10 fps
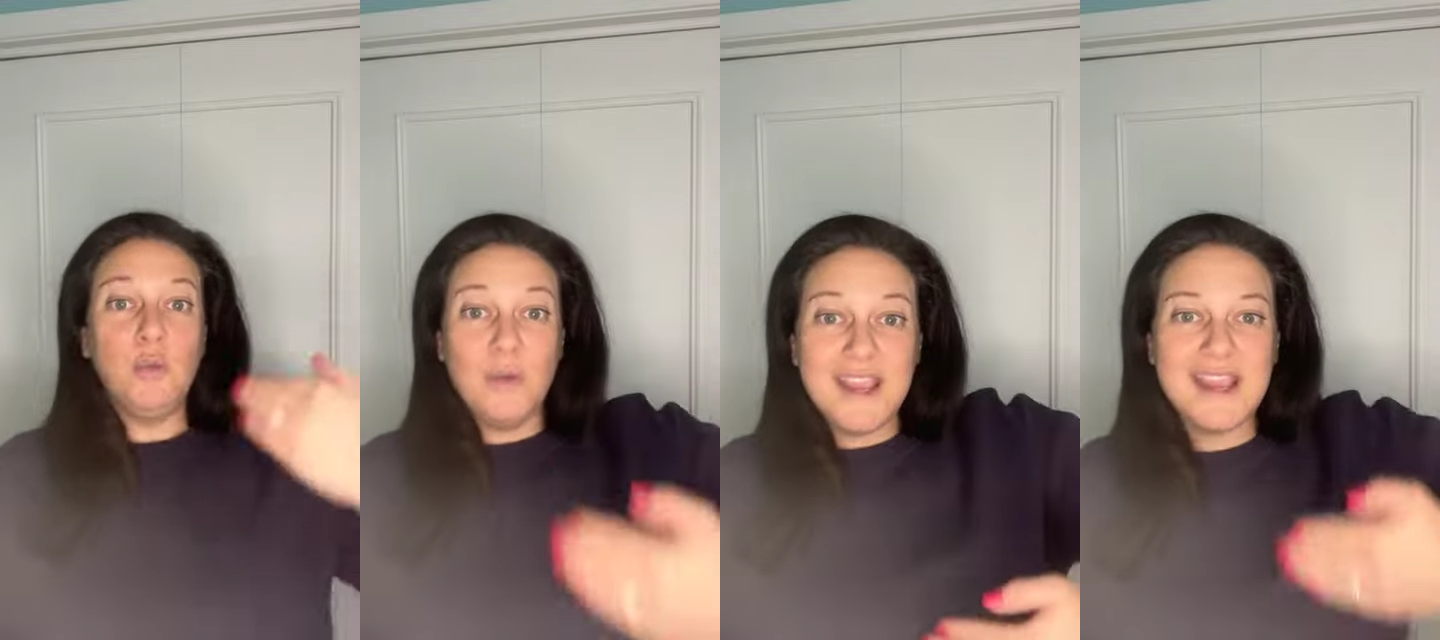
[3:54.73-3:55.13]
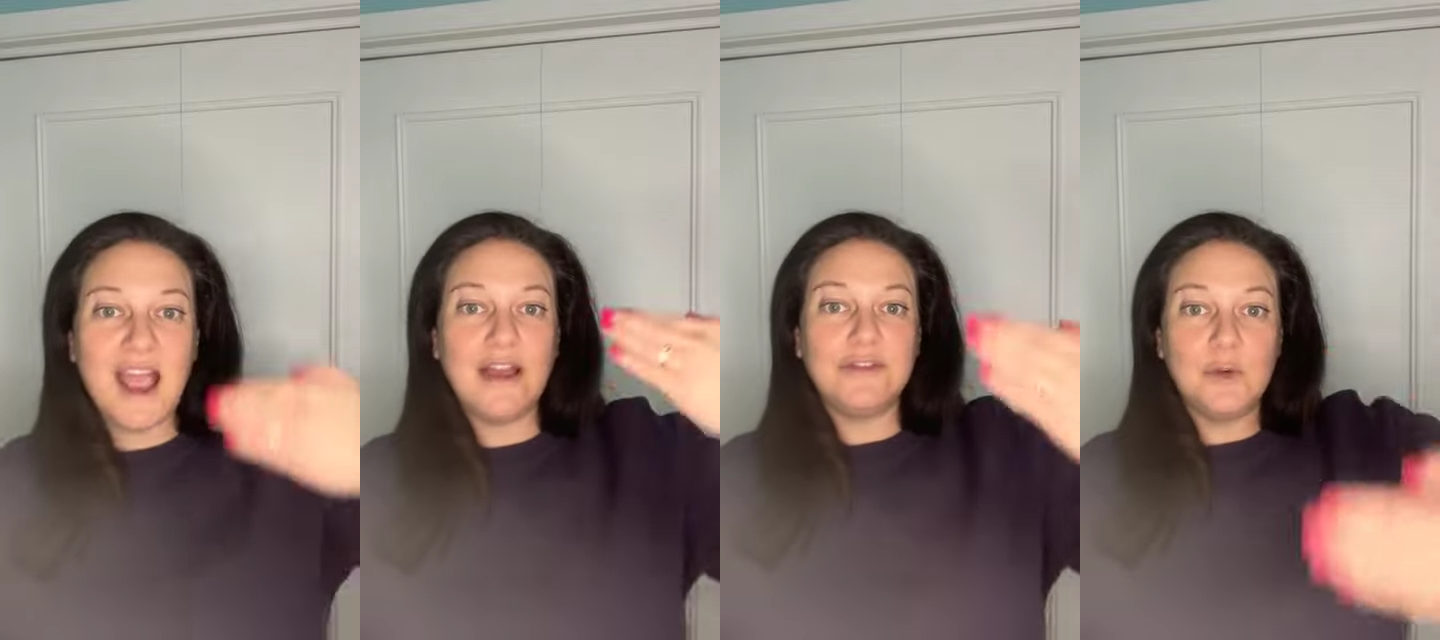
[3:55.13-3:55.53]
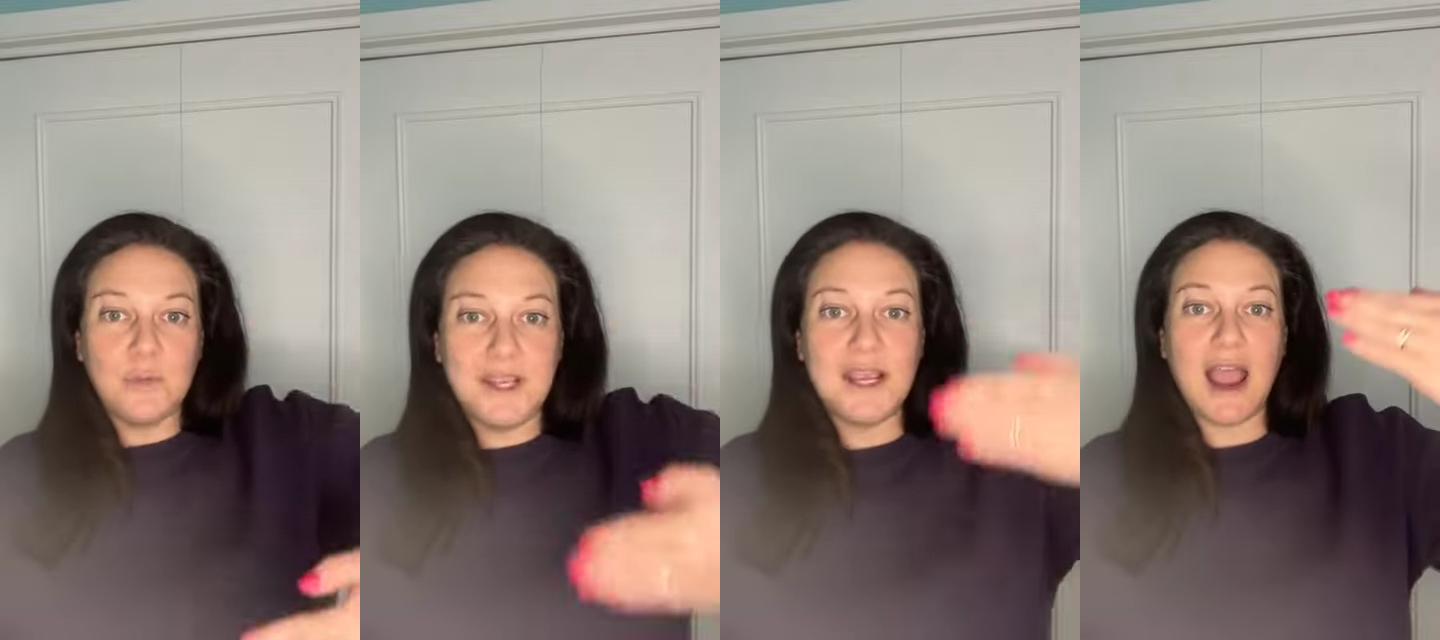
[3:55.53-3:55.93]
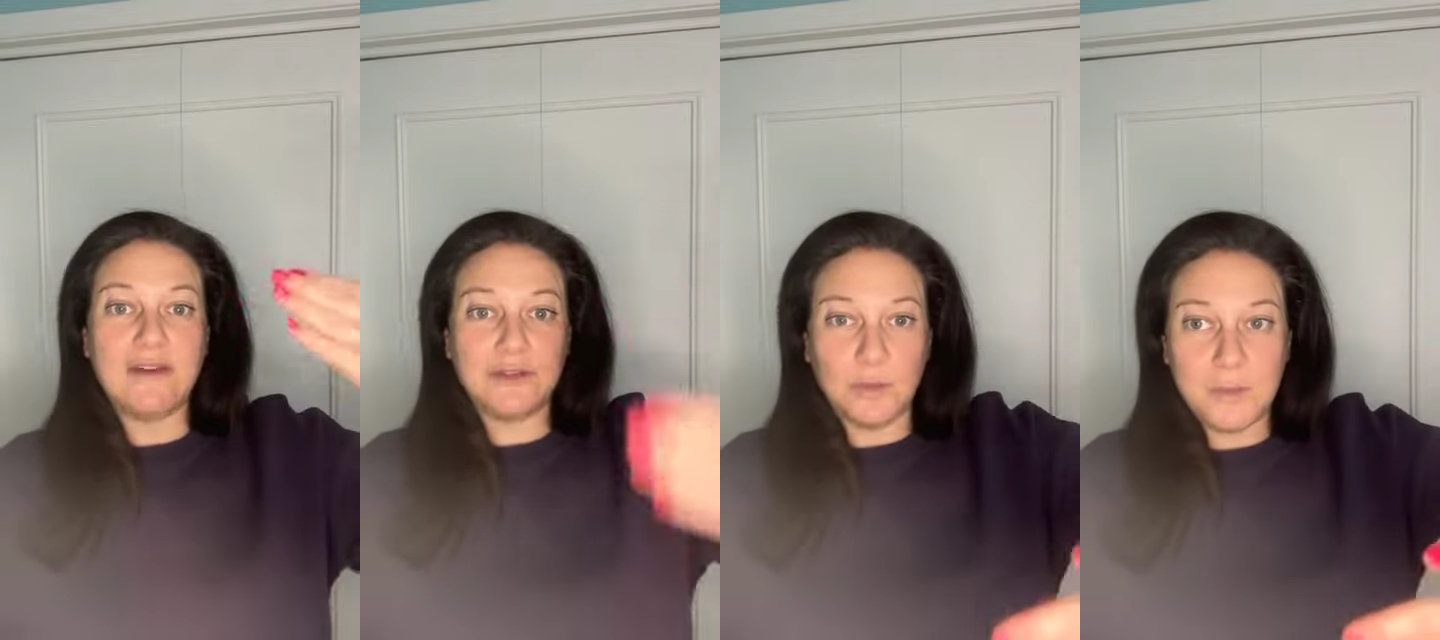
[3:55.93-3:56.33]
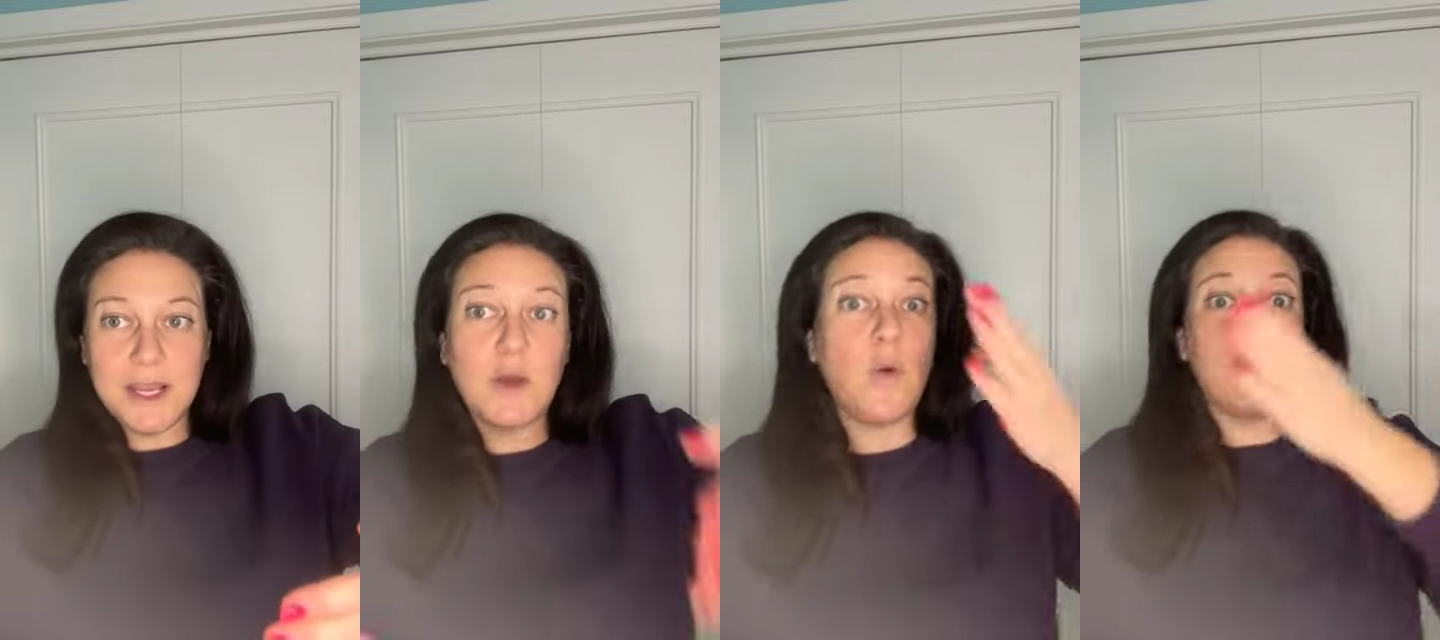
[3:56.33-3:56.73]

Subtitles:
week after week after week,